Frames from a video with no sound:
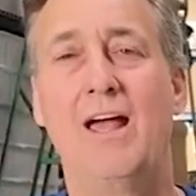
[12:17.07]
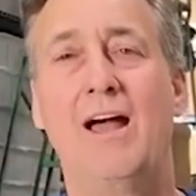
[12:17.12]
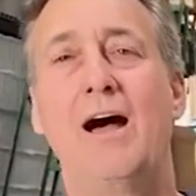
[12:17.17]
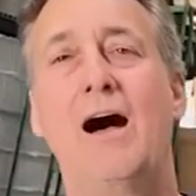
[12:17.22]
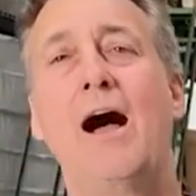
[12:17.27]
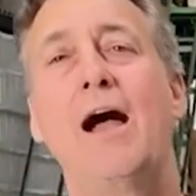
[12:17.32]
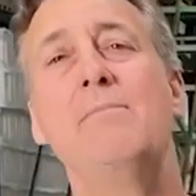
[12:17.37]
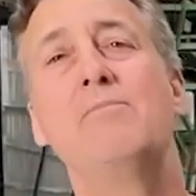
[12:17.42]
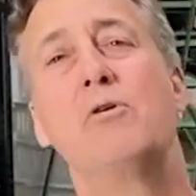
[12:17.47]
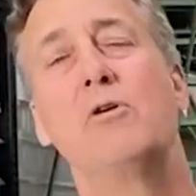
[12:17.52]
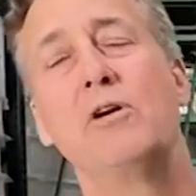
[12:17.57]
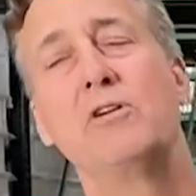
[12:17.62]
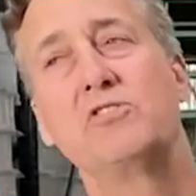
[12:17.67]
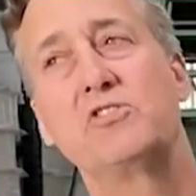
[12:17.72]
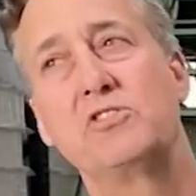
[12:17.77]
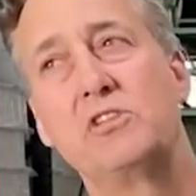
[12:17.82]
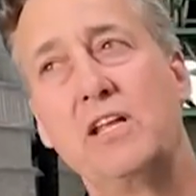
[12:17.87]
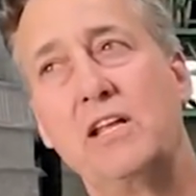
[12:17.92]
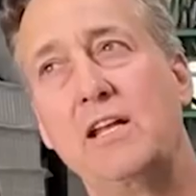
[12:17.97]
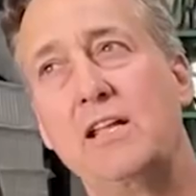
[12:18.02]
I'm more
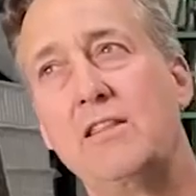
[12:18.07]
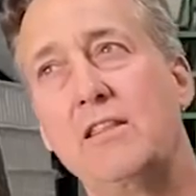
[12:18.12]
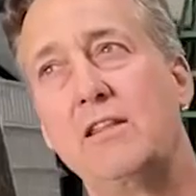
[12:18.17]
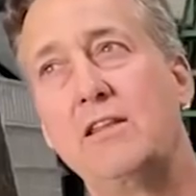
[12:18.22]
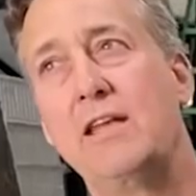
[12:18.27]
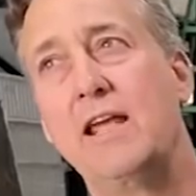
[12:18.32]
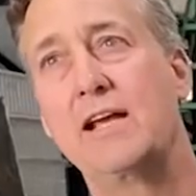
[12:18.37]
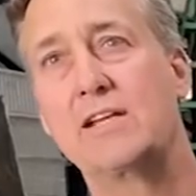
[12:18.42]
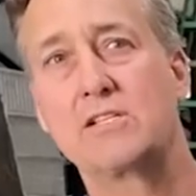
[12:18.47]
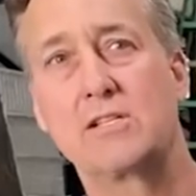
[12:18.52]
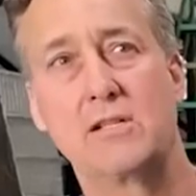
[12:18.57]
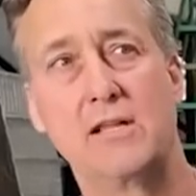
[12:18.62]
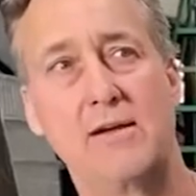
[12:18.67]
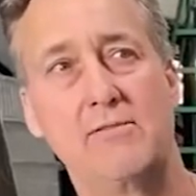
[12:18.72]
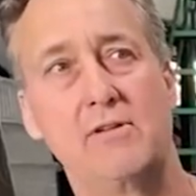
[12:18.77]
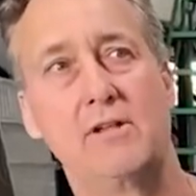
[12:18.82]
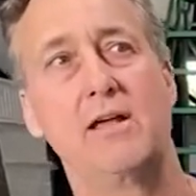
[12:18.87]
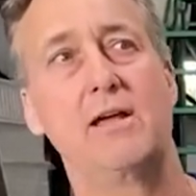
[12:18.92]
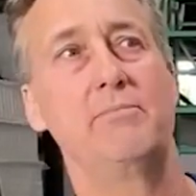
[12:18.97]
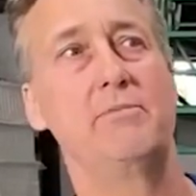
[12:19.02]
interested in the next
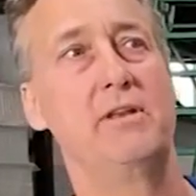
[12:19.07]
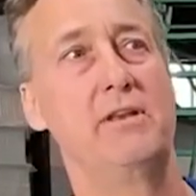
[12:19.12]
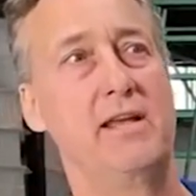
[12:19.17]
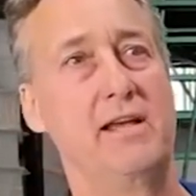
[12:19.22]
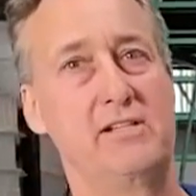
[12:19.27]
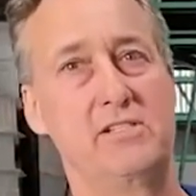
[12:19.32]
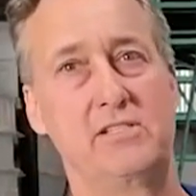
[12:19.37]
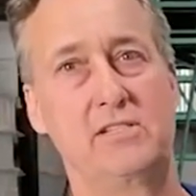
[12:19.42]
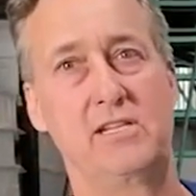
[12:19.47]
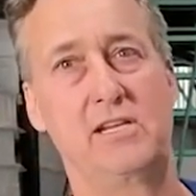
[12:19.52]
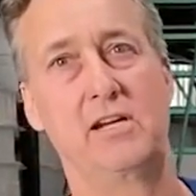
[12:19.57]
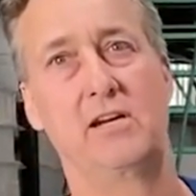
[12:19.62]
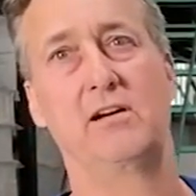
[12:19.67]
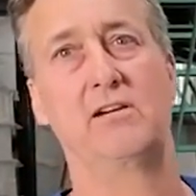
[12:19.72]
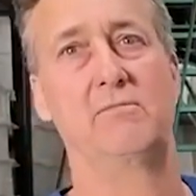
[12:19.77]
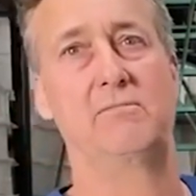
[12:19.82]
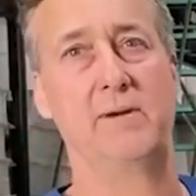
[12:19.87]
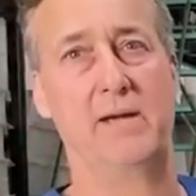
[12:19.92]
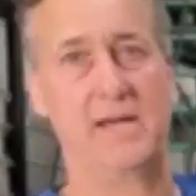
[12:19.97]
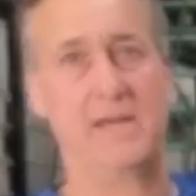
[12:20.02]
level up, the next tier
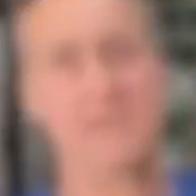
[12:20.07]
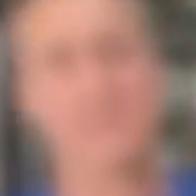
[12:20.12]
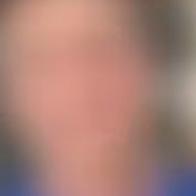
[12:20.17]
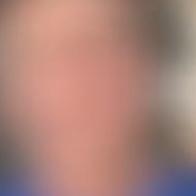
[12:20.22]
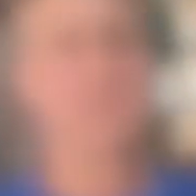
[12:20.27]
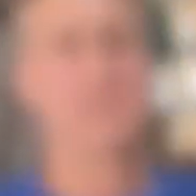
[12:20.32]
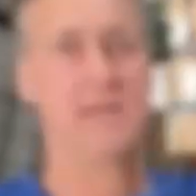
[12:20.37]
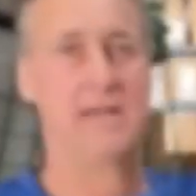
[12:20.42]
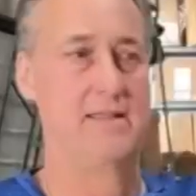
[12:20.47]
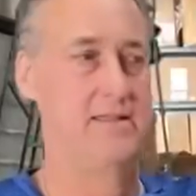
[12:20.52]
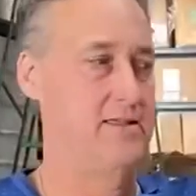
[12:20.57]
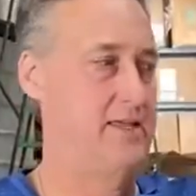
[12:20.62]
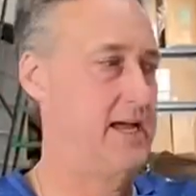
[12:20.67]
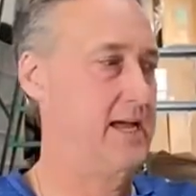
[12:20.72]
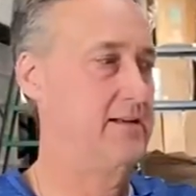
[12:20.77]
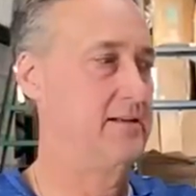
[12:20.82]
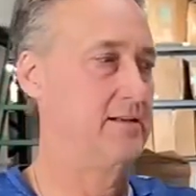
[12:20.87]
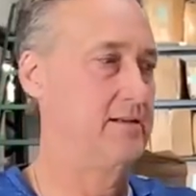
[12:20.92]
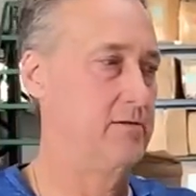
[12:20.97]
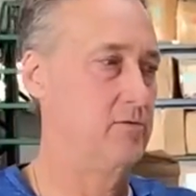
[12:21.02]
of beds
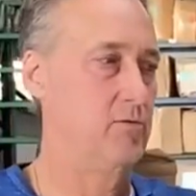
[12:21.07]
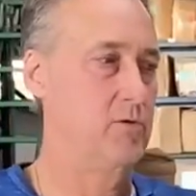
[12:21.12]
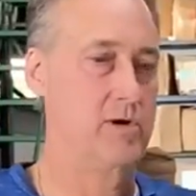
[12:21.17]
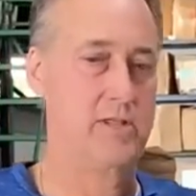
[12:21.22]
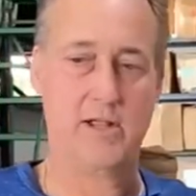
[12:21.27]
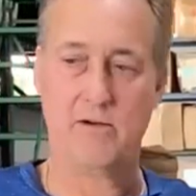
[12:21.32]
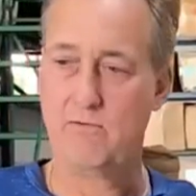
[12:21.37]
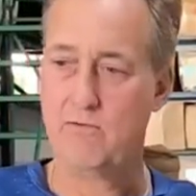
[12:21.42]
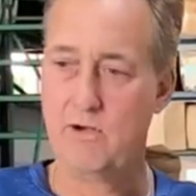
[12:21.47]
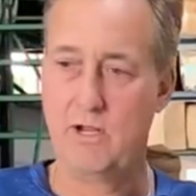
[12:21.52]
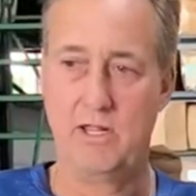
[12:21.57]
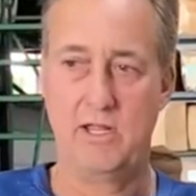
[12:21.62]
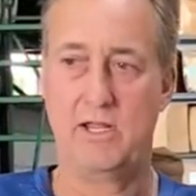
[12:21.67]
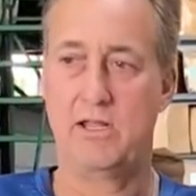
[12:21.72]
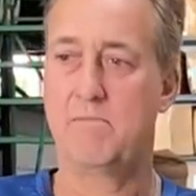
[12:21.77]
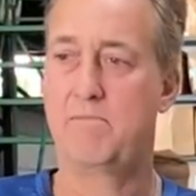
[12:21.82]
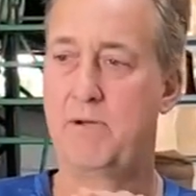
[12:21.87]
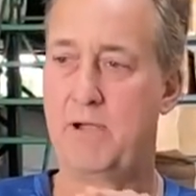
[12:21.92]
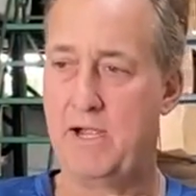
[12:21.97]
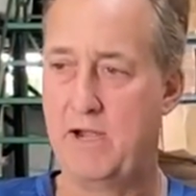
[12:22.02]
that where they really
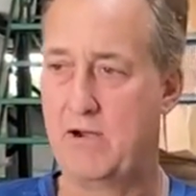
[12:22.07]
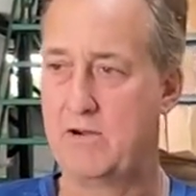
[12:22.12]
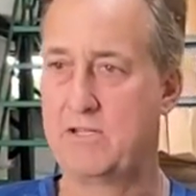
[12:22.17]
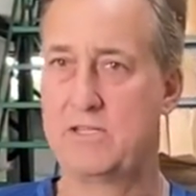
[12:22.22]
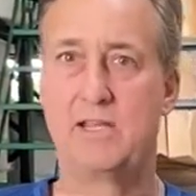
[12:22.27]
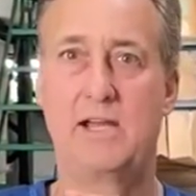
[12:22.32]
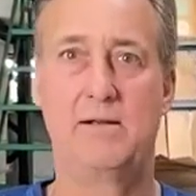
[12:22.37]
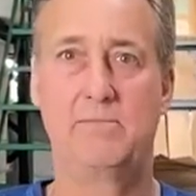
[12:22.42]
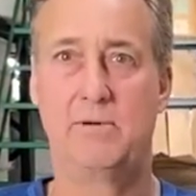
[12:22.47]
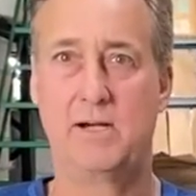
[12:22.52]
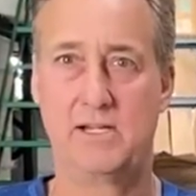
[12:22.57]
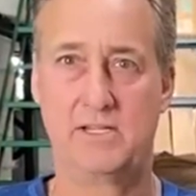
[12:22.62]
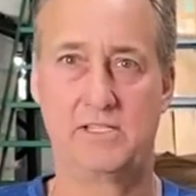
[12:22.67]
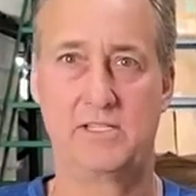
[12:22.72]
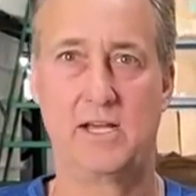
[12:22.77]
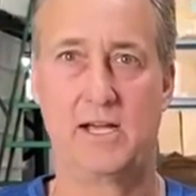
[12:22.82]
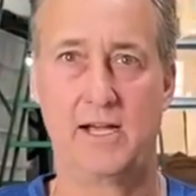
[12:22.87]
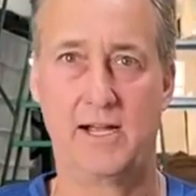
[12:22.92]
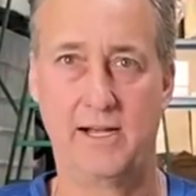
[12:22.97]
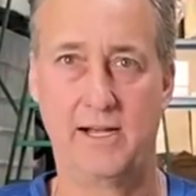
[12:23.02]
compare side by side.